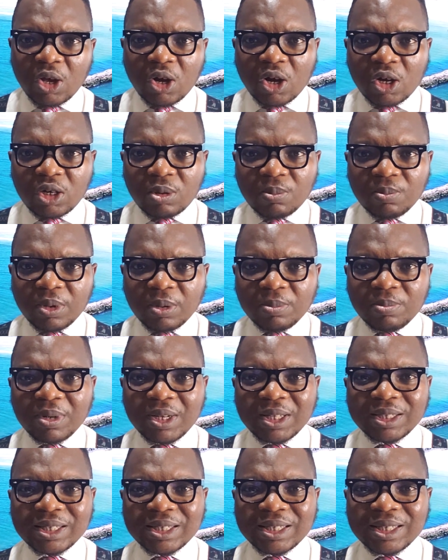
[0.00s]

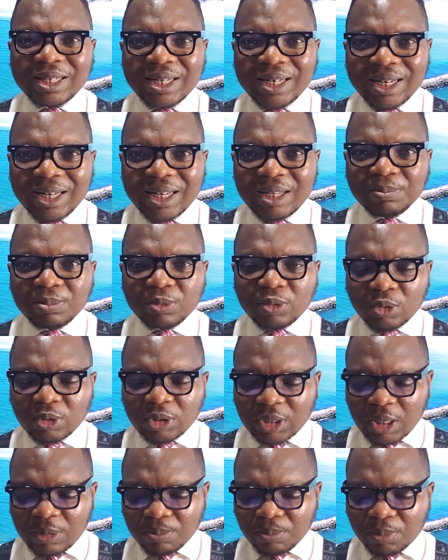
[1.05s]
unemployment slipped to
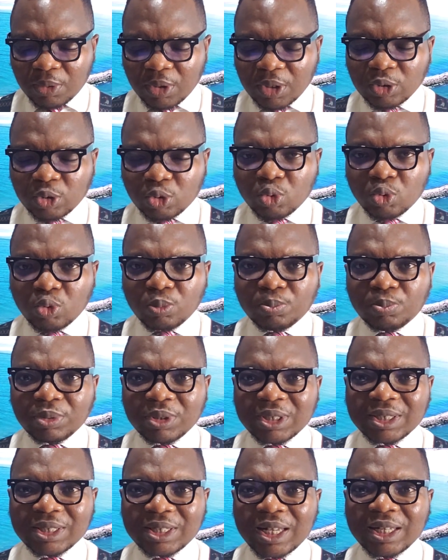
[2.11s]

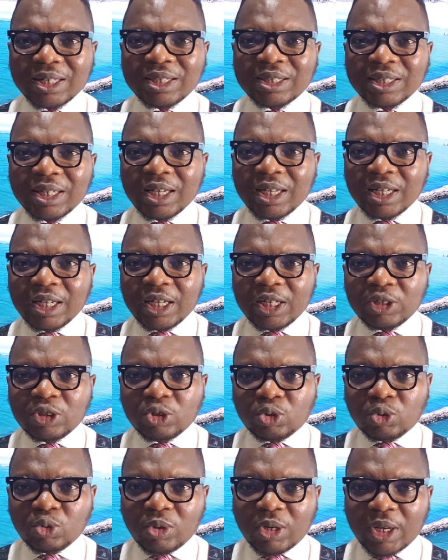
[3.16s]
10.2% in
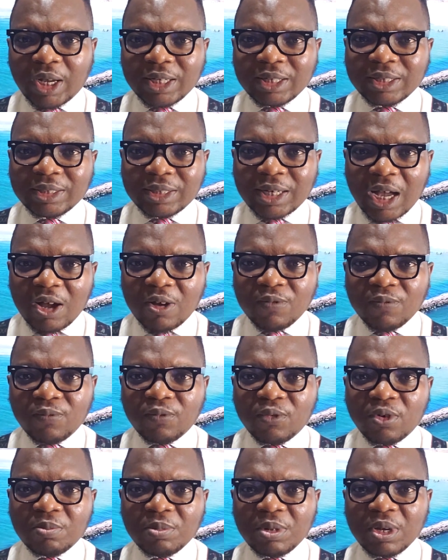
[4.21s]
July, down
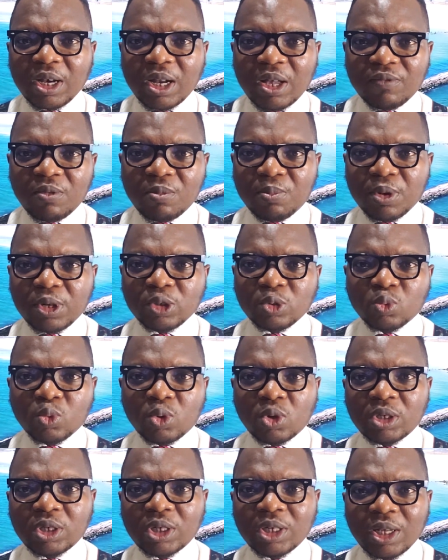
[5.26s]
from
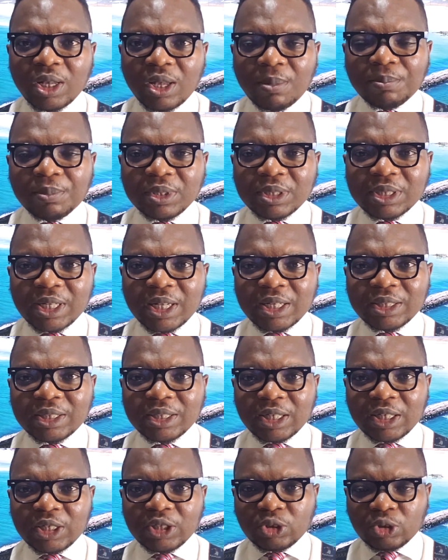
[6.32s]

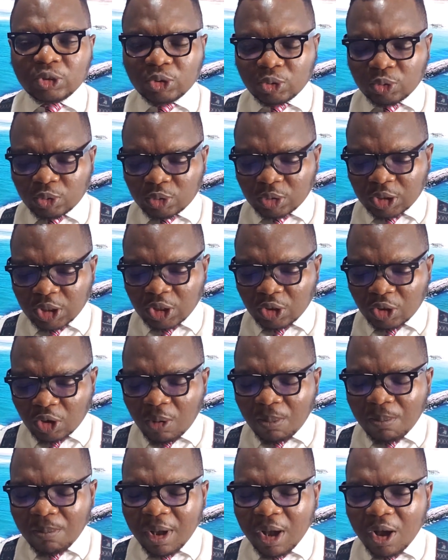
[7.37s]
11.1% in June. The
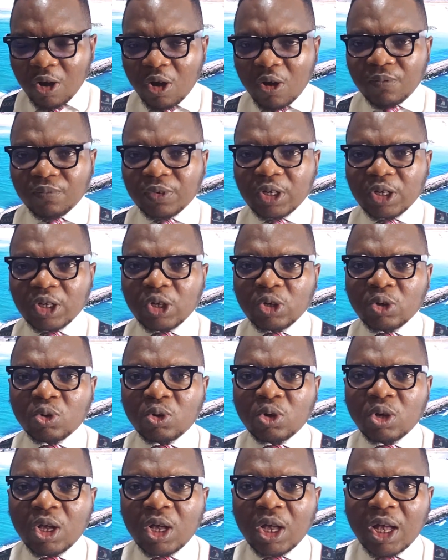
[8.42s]
number of the
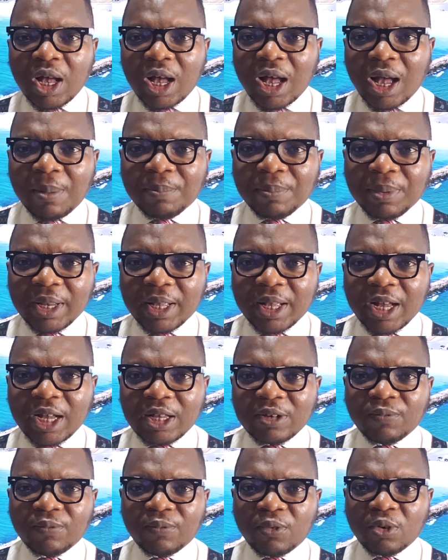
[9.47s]
new
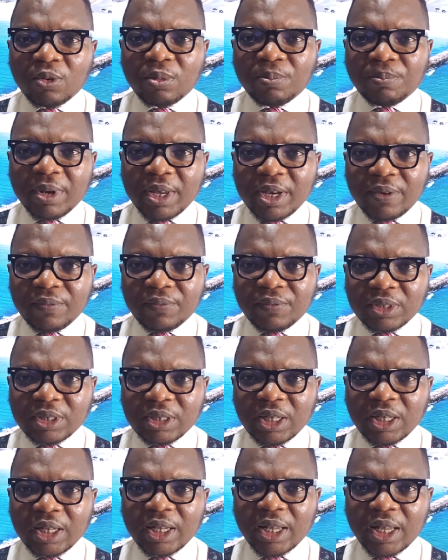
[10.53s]
applicants for the benefit
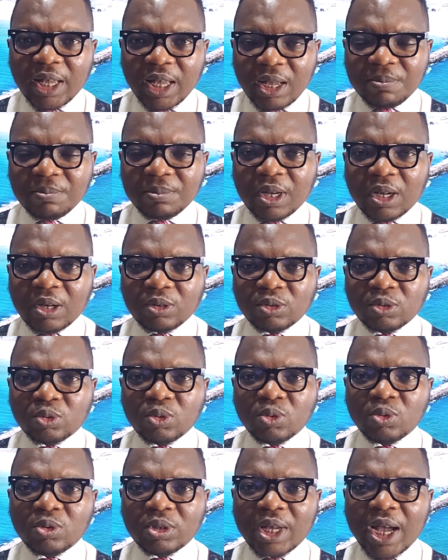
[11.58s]
came down
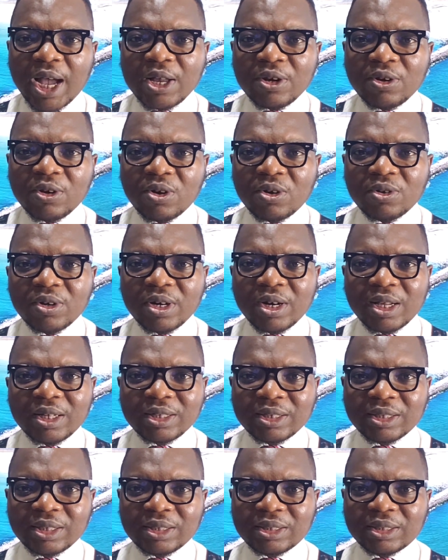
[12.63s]
to
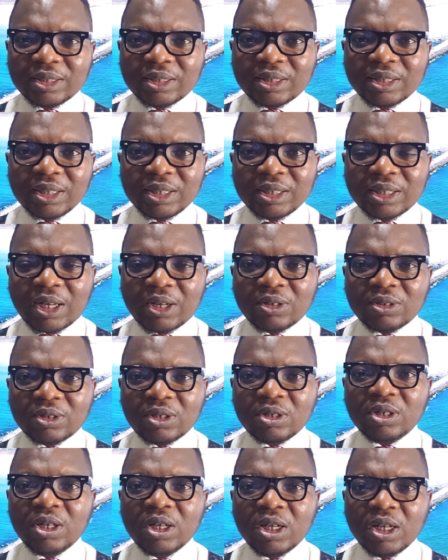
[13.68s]
963,000.